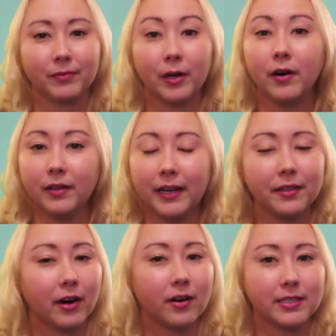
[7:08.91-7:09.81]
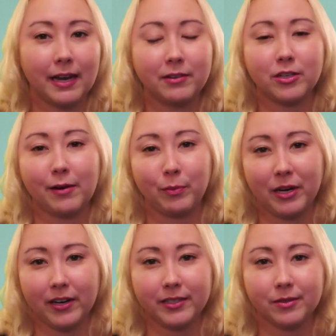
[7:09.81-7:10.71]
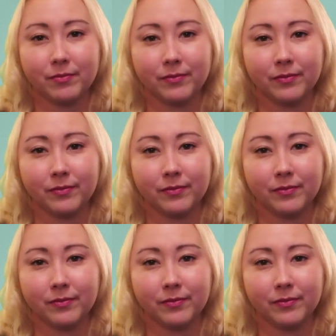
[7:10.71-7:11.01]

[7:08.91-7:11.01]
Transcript: Currently, there are 7 travel periods.